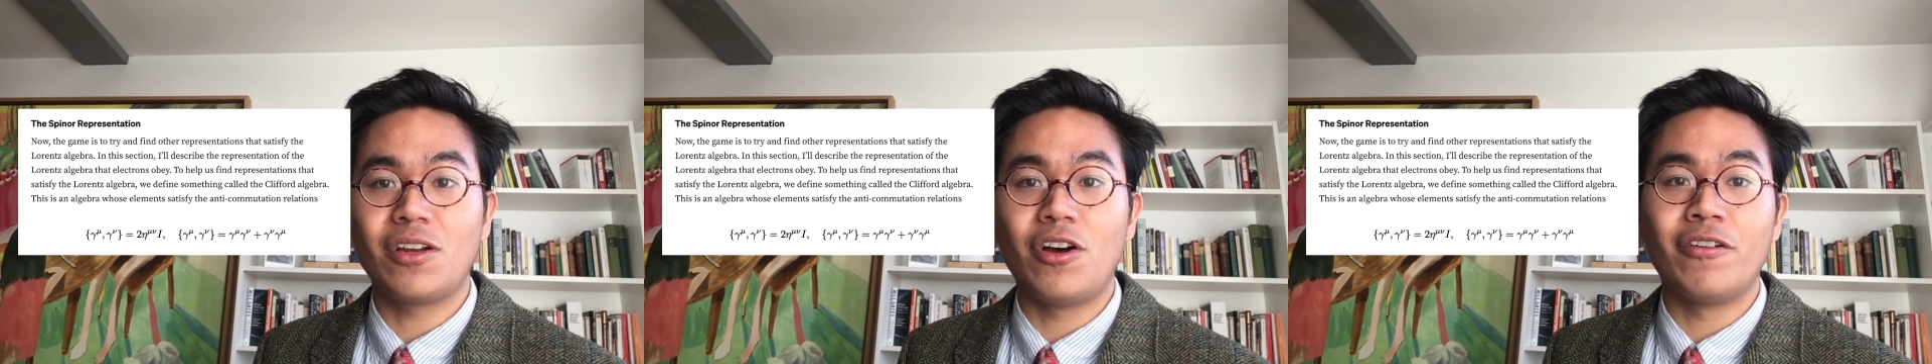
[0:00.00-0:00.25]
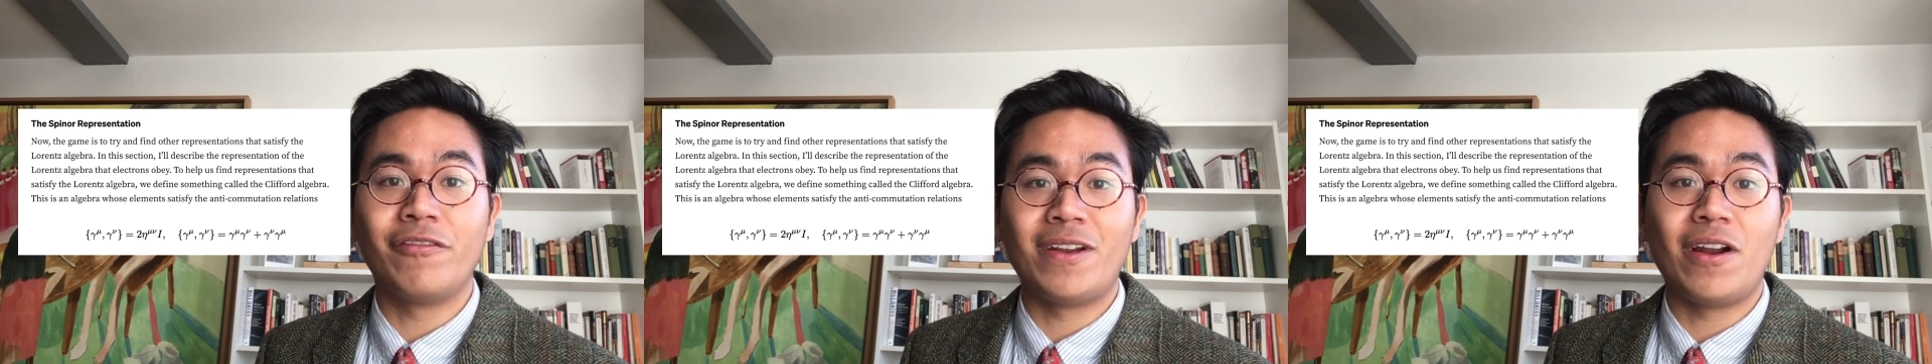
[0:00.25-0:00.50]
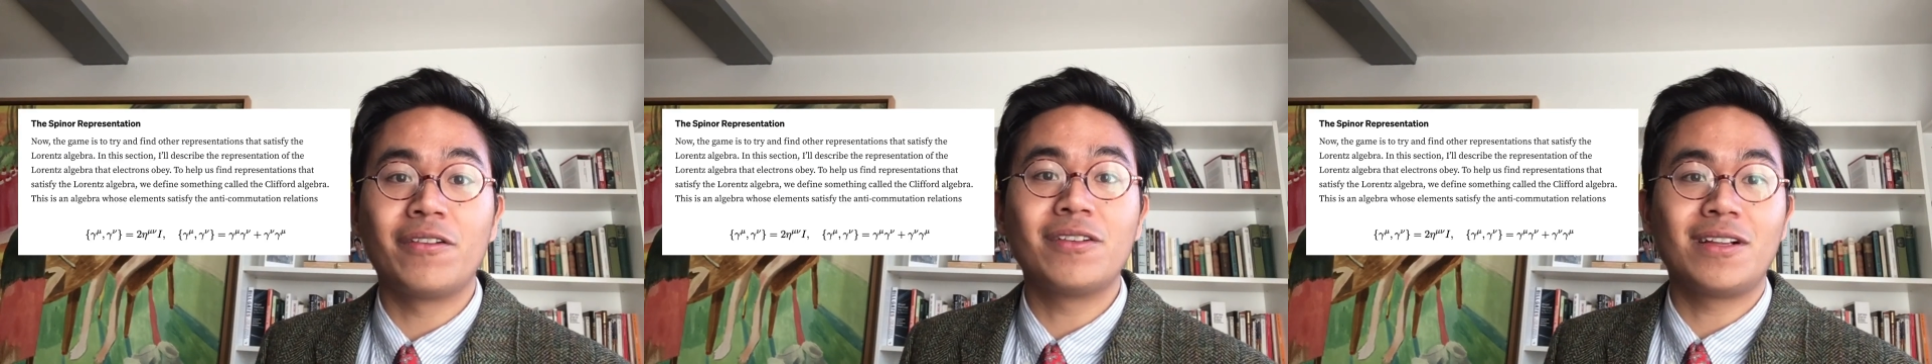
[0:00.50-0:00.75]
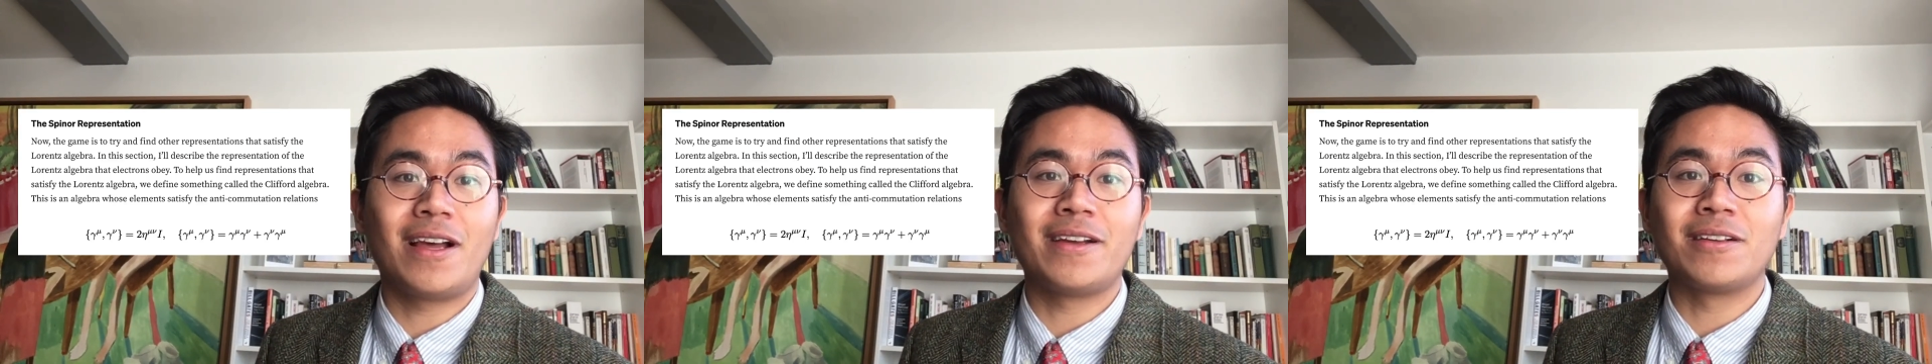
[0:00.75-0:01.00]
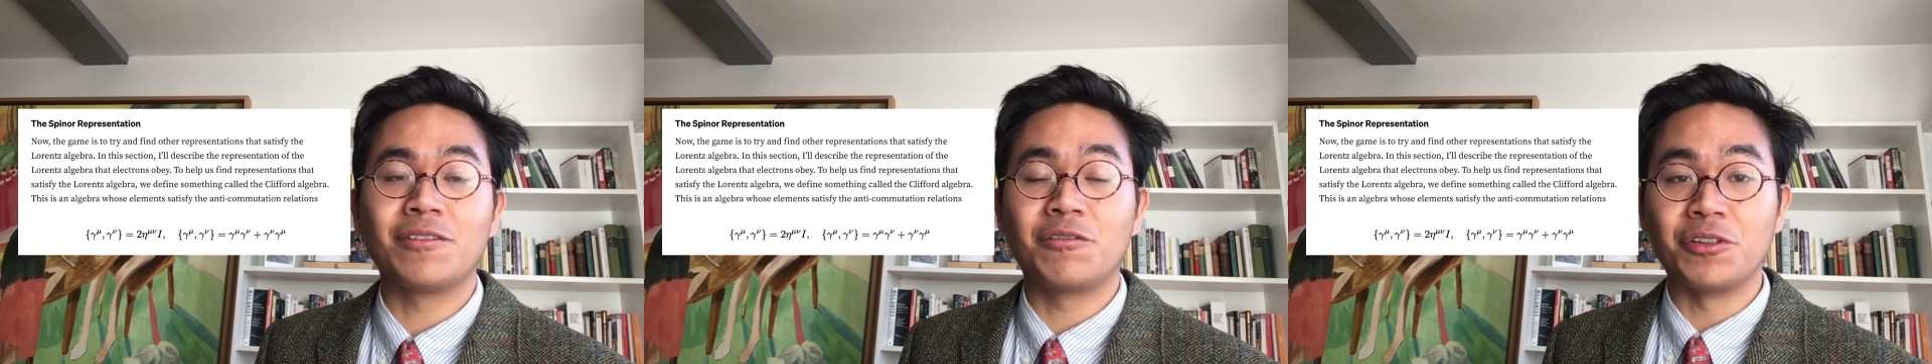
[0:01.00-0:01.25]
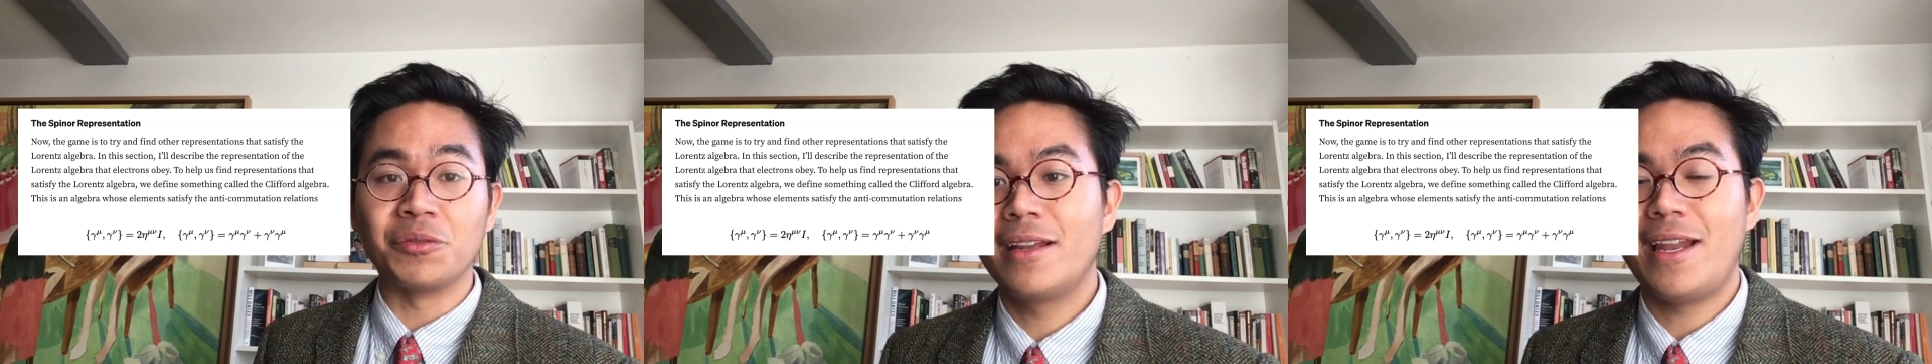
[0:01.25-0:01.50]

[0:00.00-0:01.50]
of an underlying group.